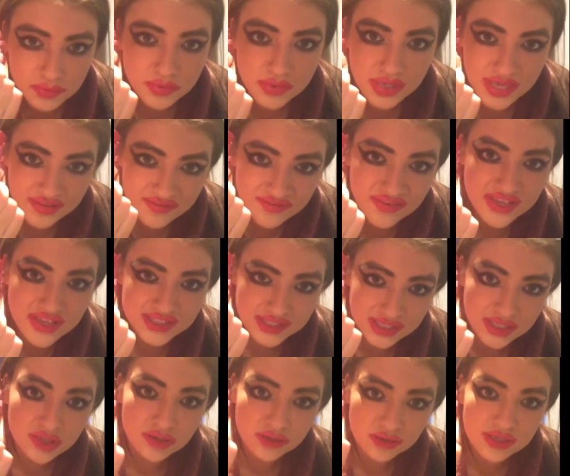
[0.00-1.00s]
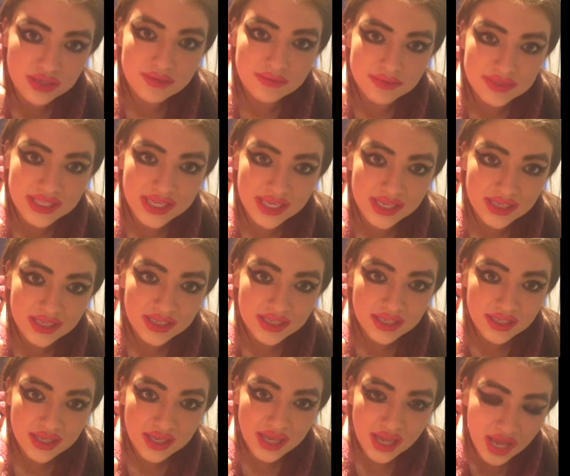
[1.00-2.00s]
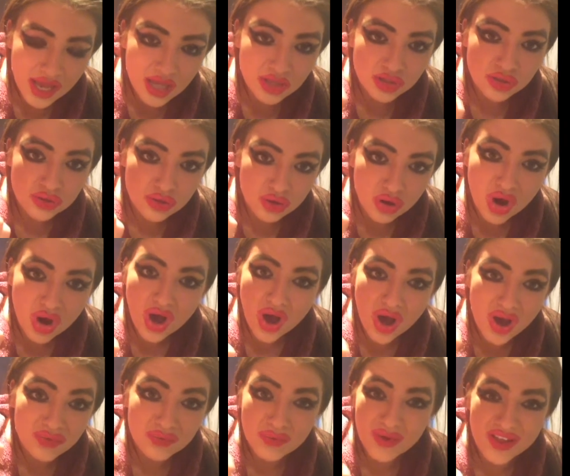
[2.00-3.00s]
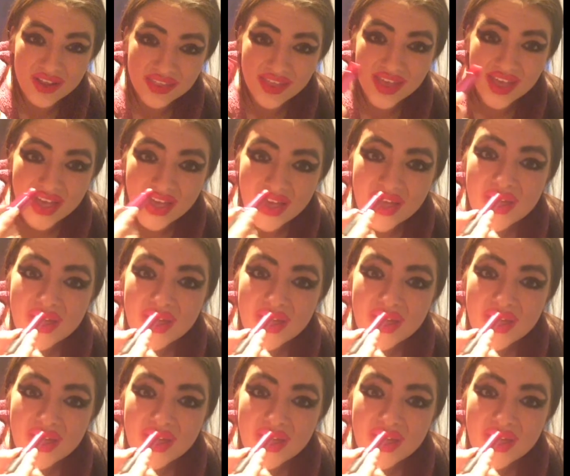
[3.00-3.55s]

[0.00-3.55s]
invest in a good lipstick and you're halfway there.